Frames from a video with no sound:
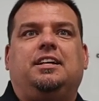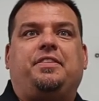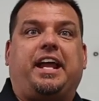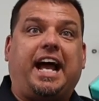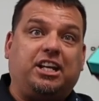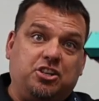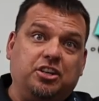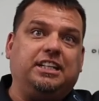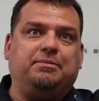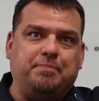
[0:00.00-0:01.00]
that I
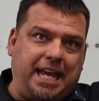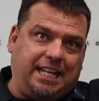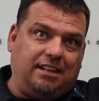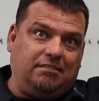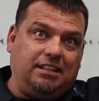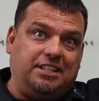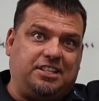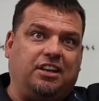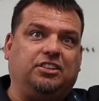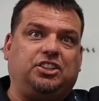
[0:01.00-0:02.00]
could make it
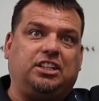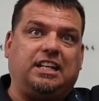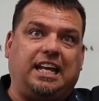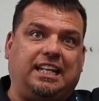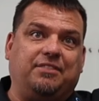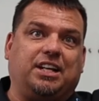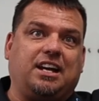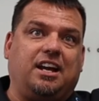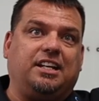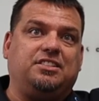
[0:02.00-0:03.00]
intelligent and give it
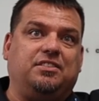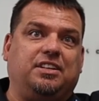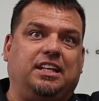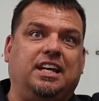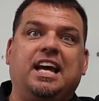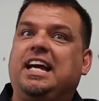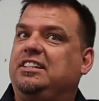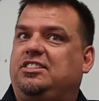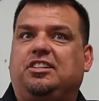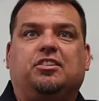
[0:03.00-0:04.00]
connectivity
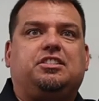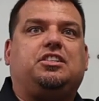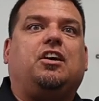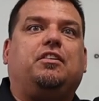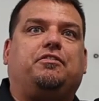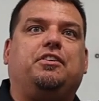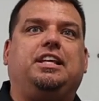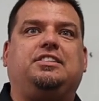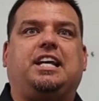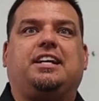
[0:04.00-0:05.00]
and still sell it for
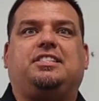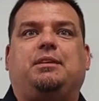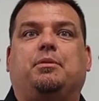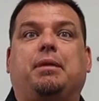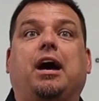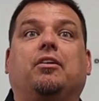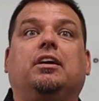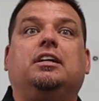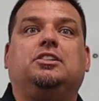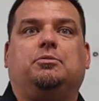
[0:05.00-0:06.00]
the exact same amount
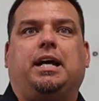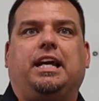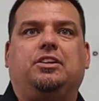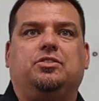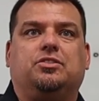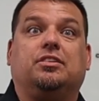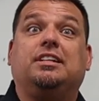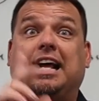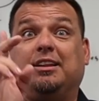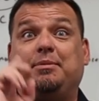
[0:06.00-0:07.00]
to my end user.
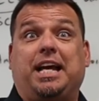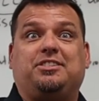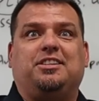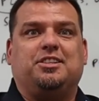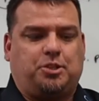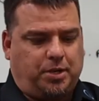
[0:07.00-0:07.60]
Now let me ask you this